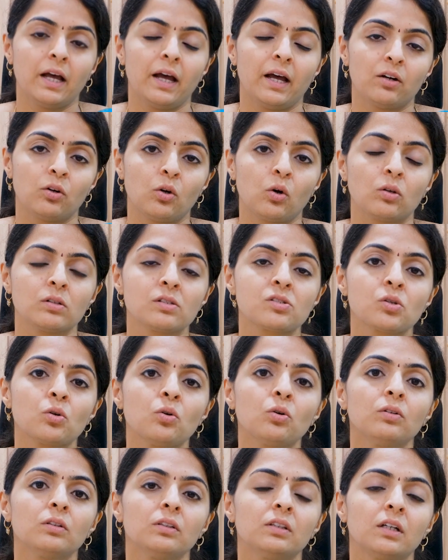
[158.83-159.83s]
and also
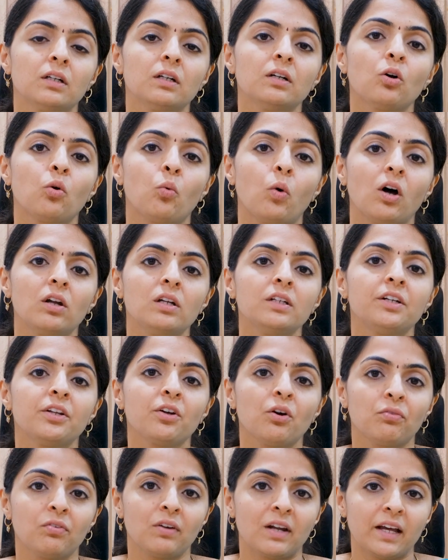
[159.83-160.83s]
the
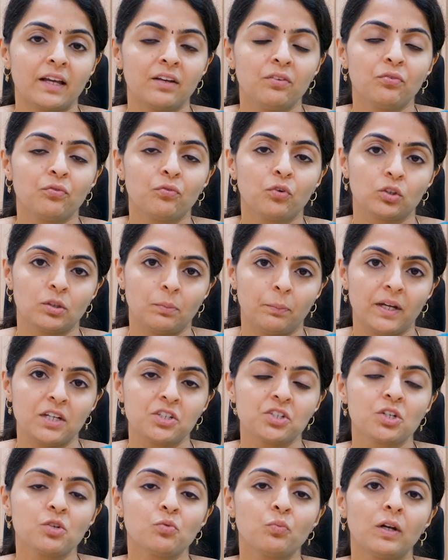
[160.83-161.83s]
quality of life for the
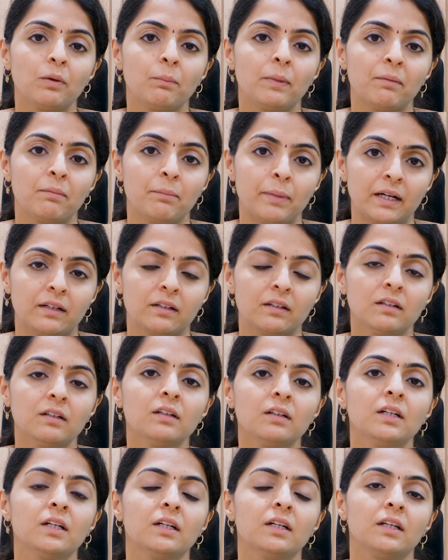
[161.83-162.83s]
patient will be better
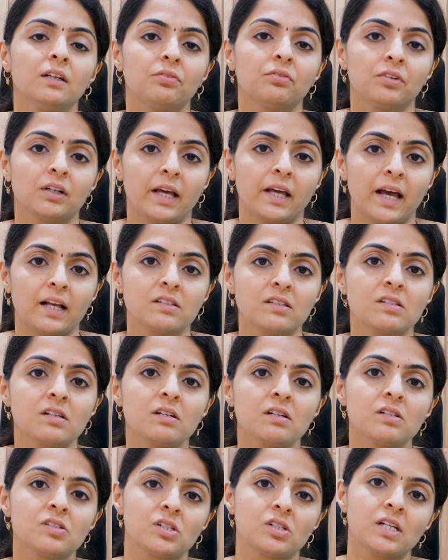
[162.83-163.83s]
if a cancer
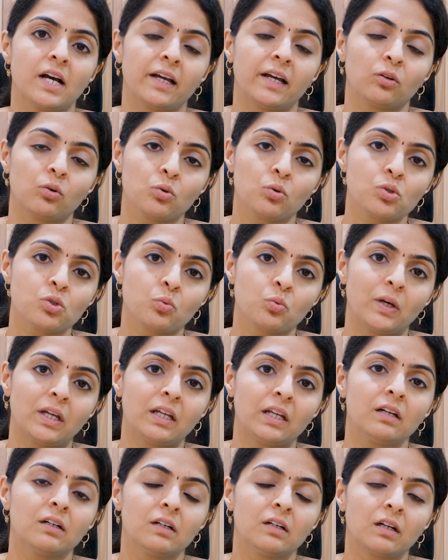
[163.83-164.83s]
is diagnosed
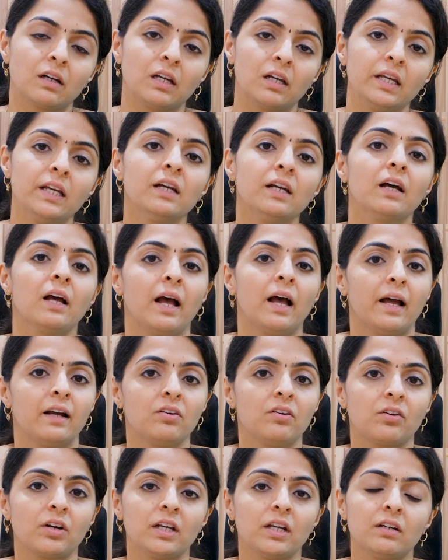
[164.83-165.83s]
very early
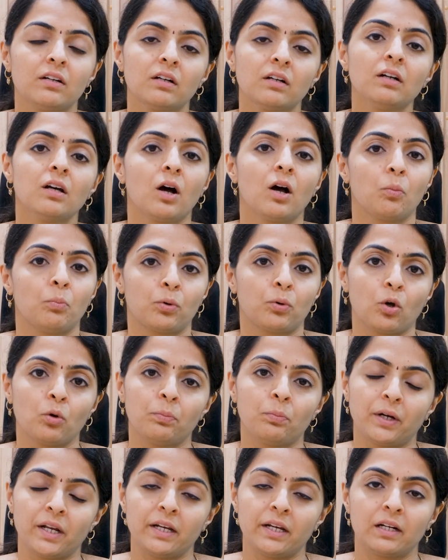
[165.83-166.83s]
and treated
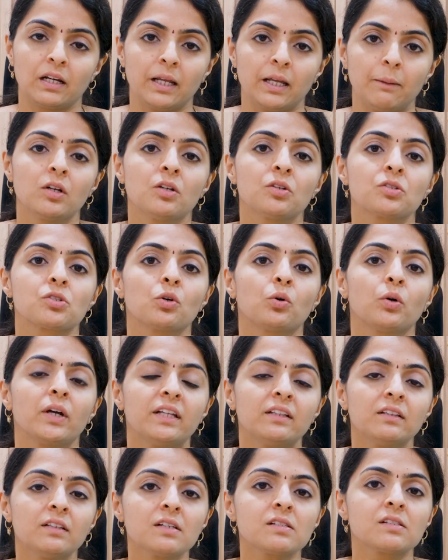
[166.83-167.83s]
appropriately. So
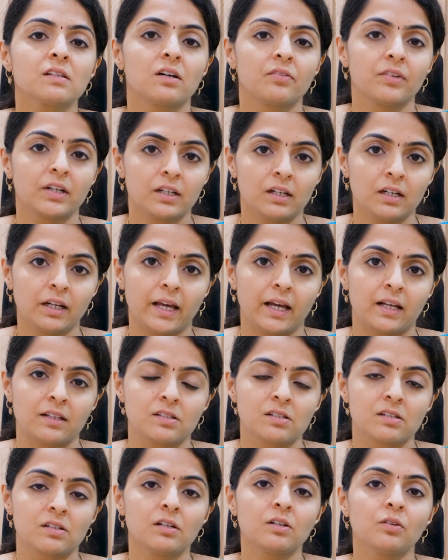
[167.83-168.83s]
in the cervical
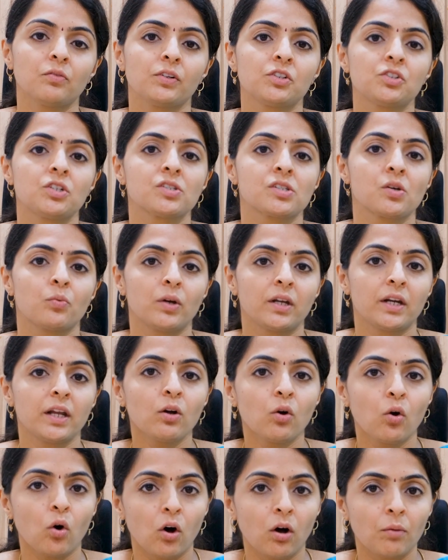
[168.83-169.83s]
cancer, which is a very
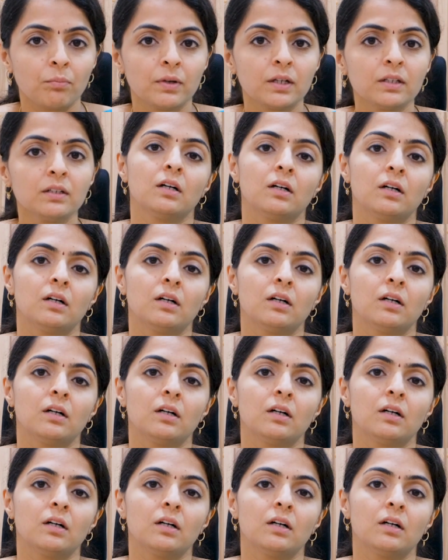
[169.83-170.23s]
common